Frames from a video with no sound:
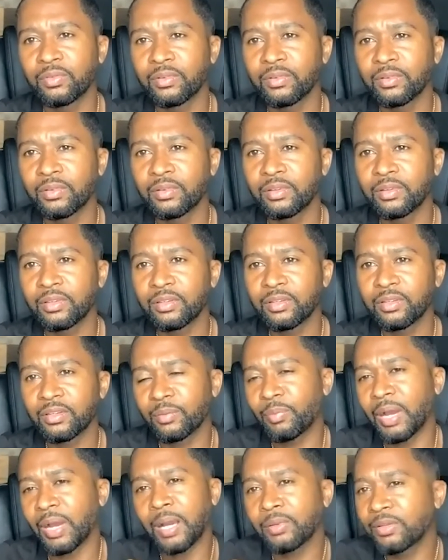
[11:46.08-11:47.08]
Mm-hmm. The
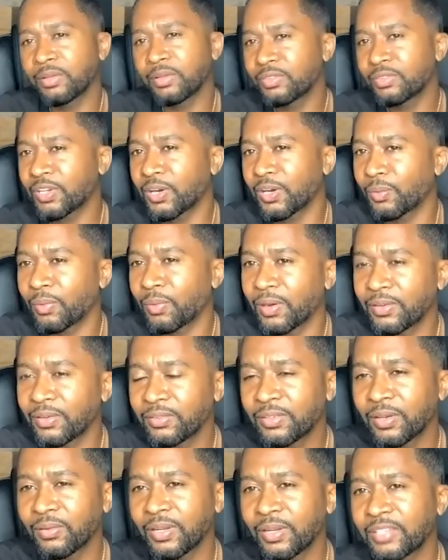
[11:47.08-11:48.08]
Bible even talk about,
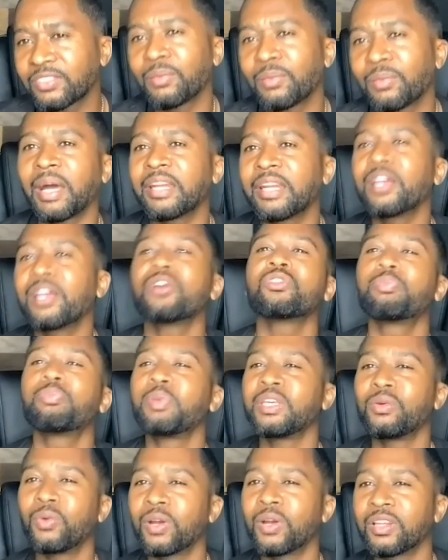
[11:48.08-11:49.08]
let somebody else
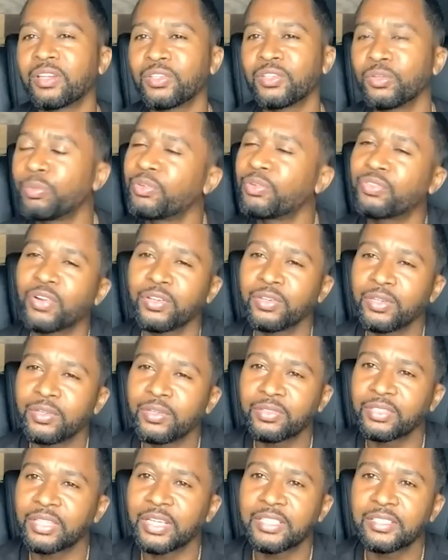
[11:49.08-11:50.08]
speak well of you before you
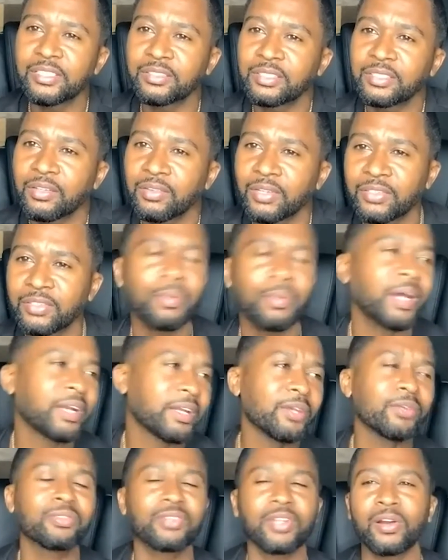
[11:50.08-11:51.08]
even say it yourself. Let
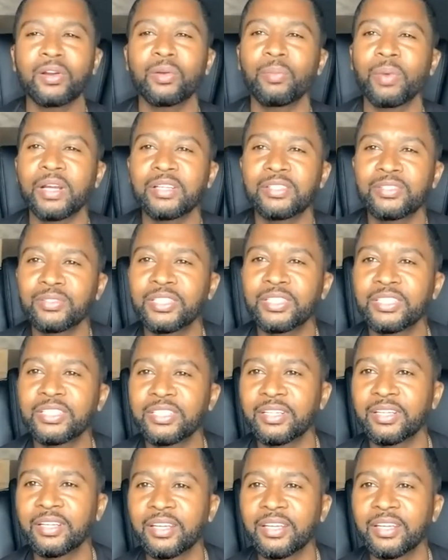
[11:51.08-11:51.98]
somebody else talk about you good.